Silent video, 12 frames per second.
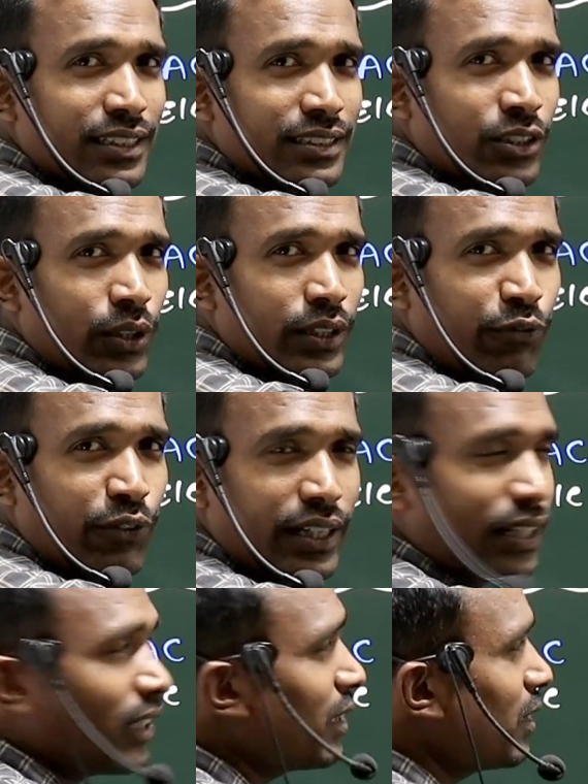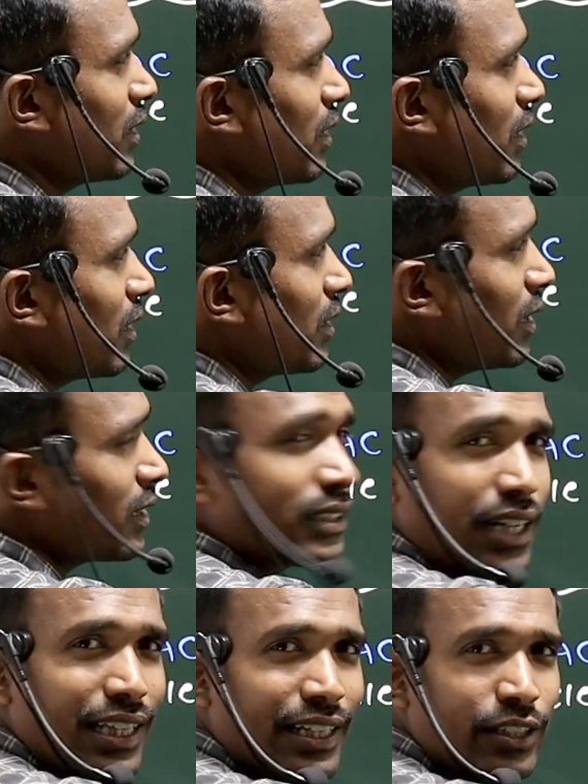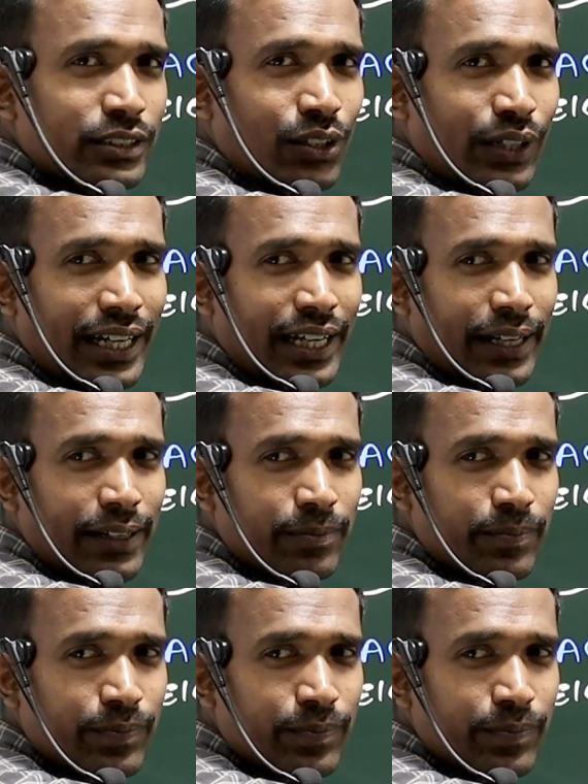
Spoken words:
It is good for this color is okay.